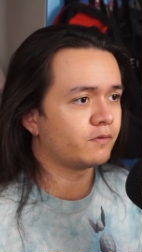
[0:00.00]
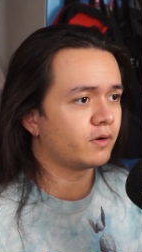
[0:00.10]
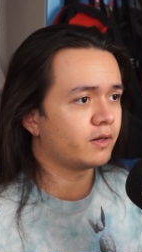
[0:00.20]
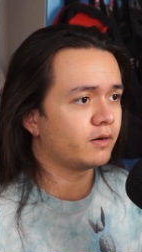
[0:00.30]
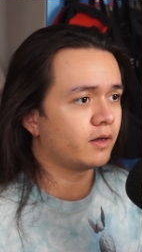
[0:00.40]

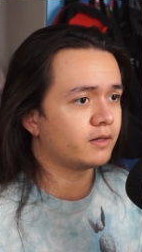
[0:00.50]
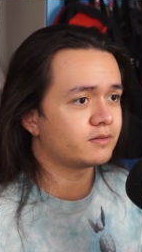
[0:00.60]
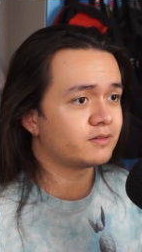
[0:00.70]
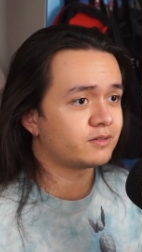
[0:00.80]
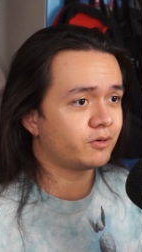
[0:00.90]
in uh, in
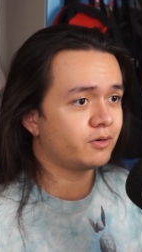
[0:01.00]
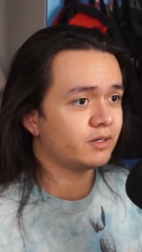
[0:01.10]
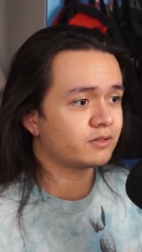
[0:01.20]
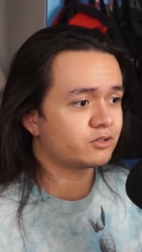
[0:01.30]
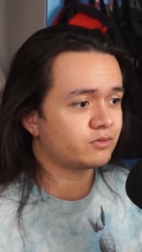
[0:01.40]
Sincerity
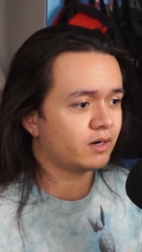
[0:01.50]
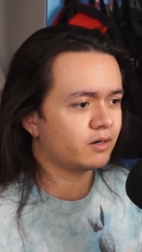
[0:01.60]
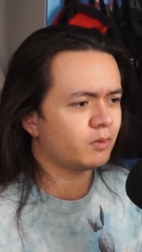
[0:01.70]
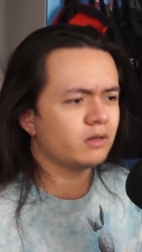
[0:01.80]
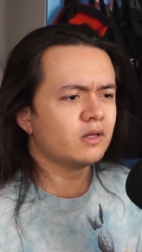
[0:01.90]
and
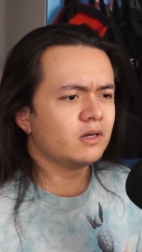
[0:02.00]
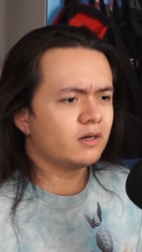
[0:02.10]
Stranded. Well,